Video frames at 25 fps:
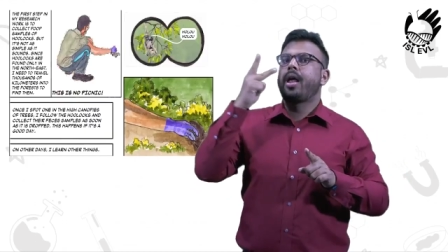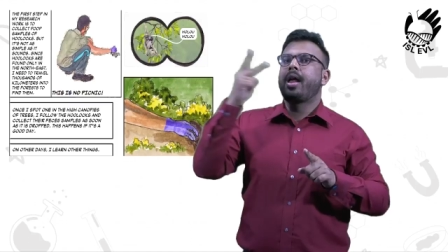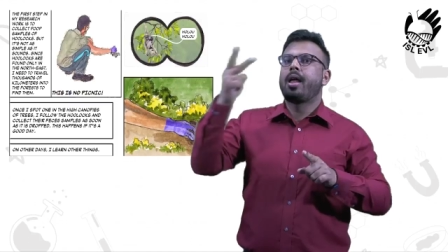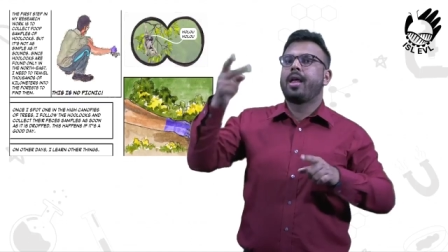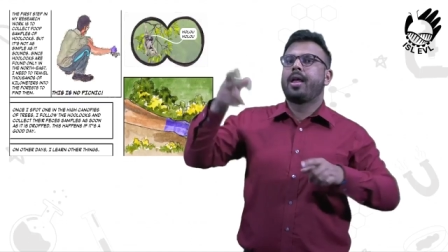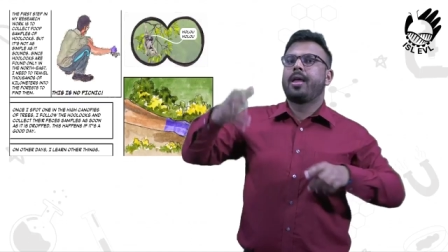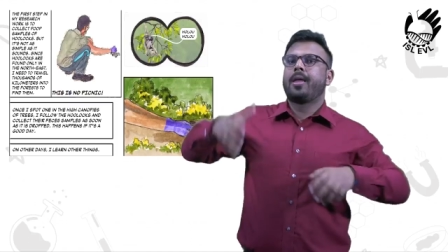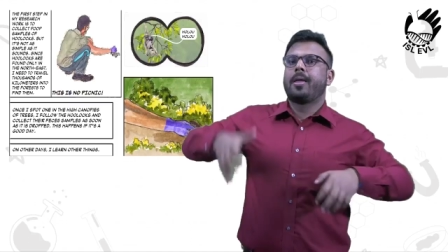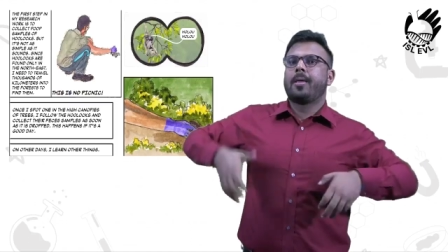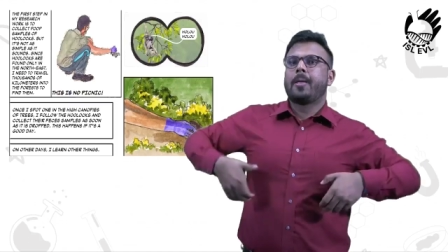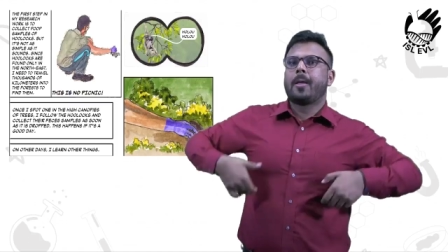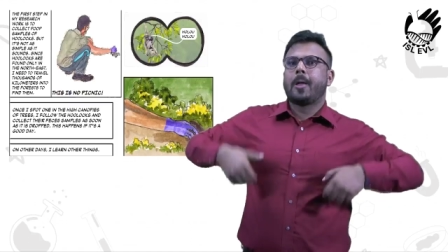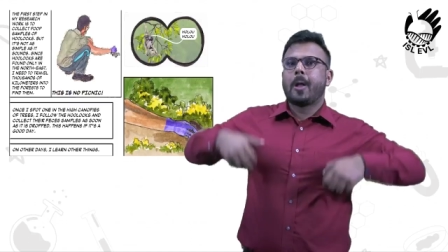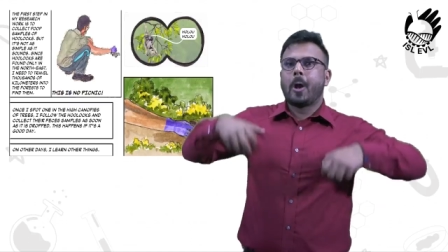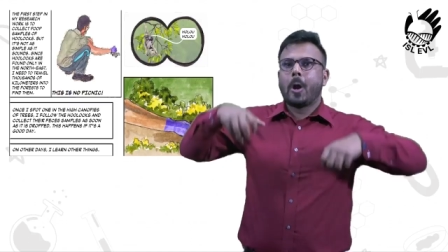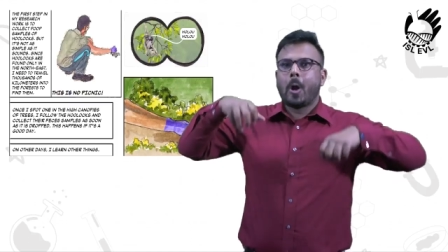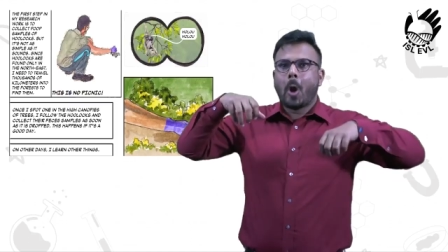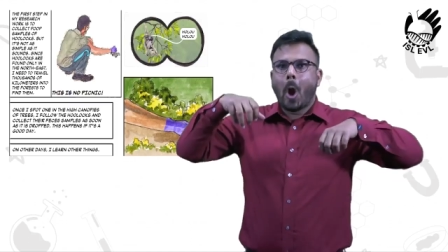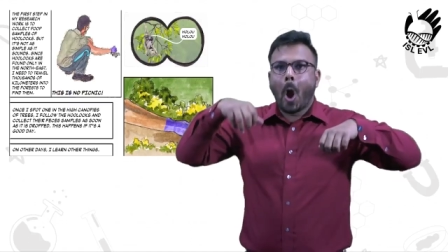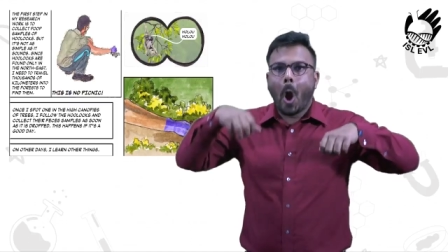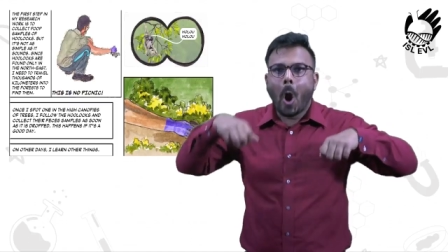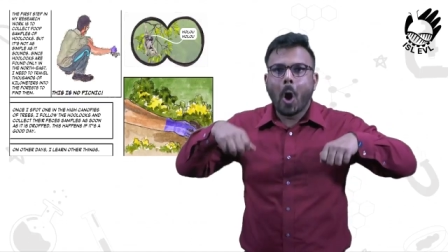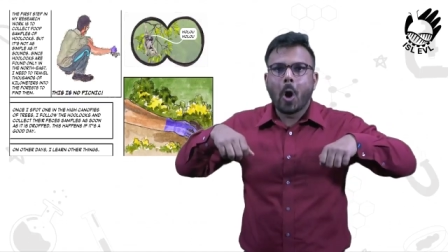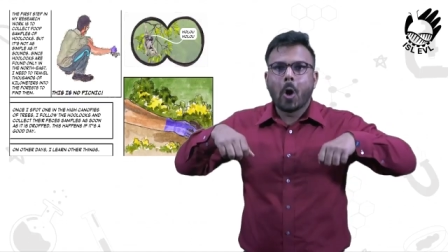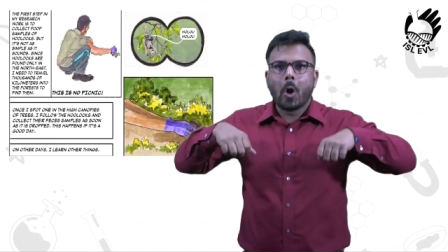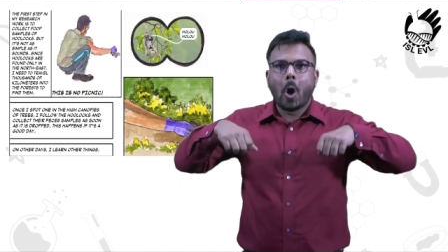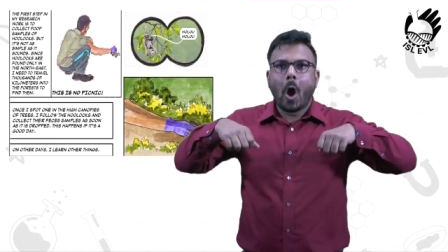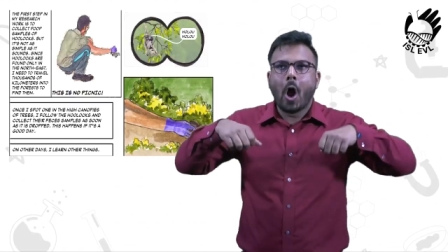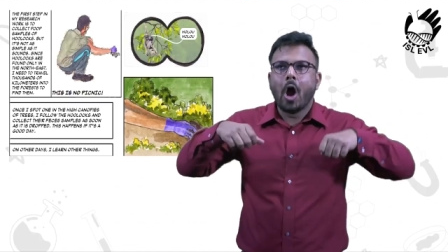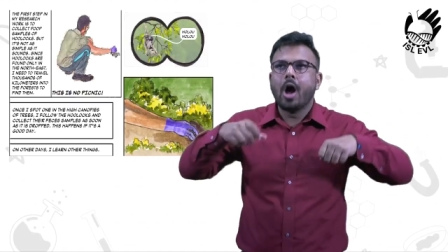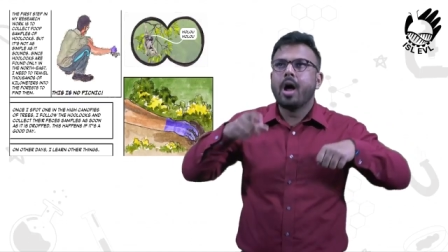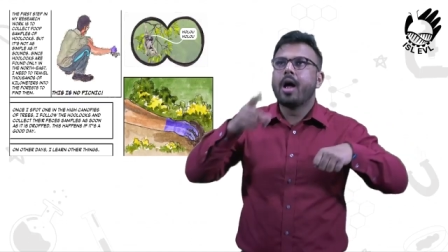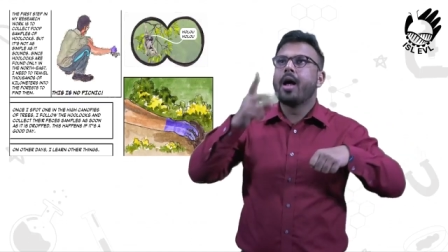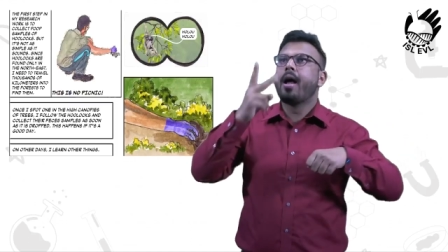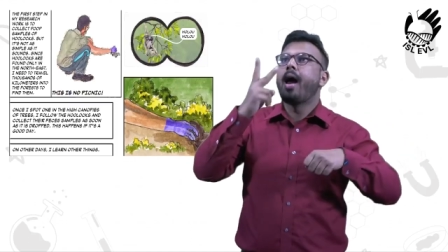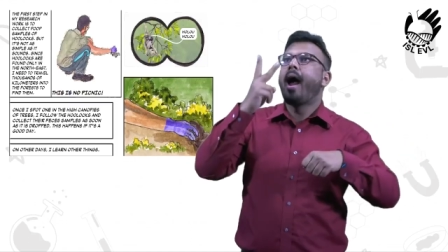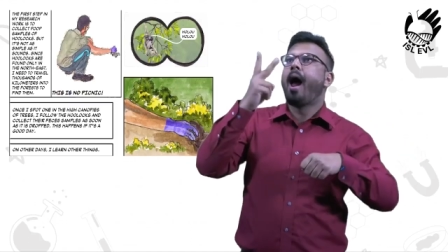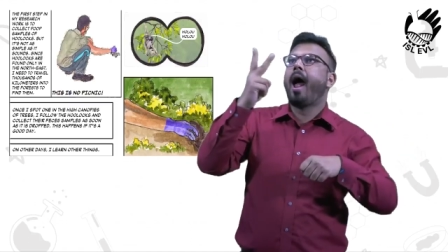they had to travel
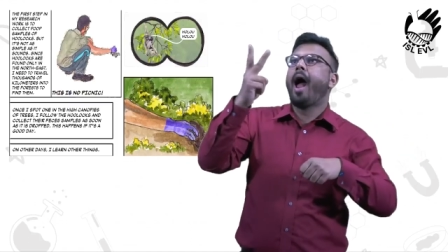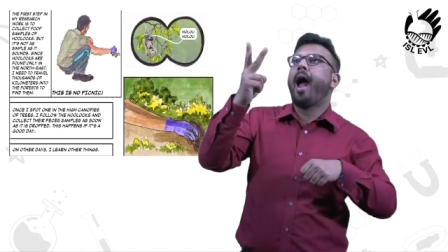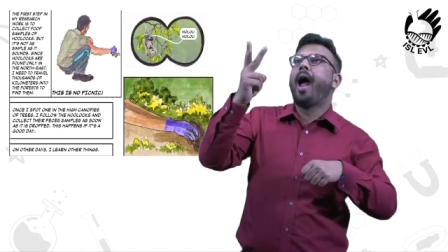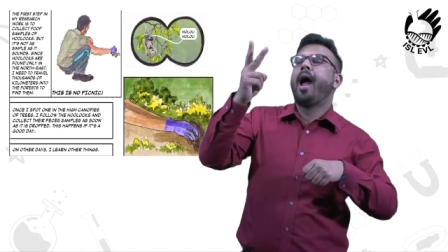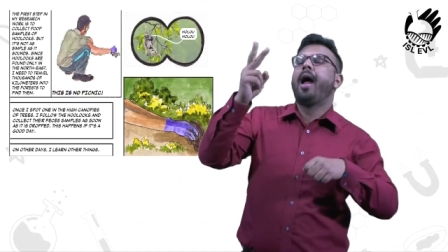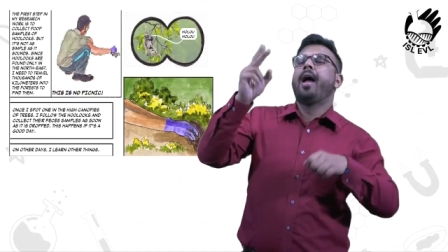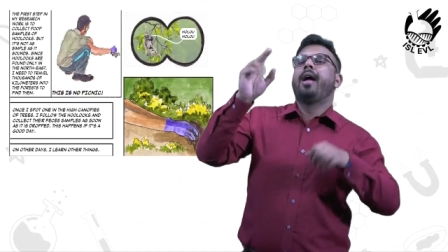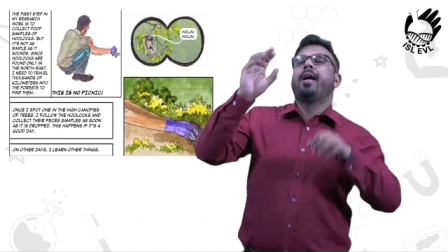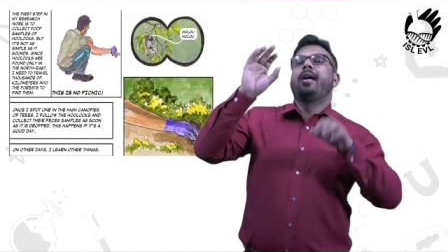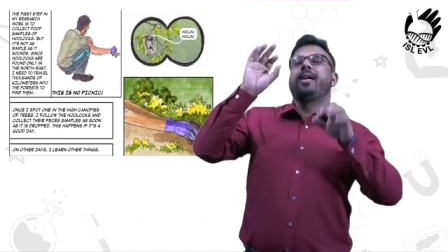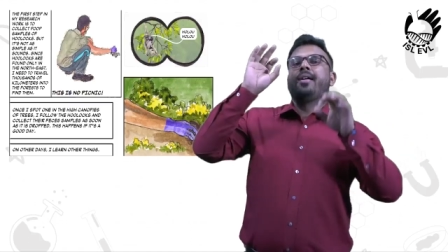hundreds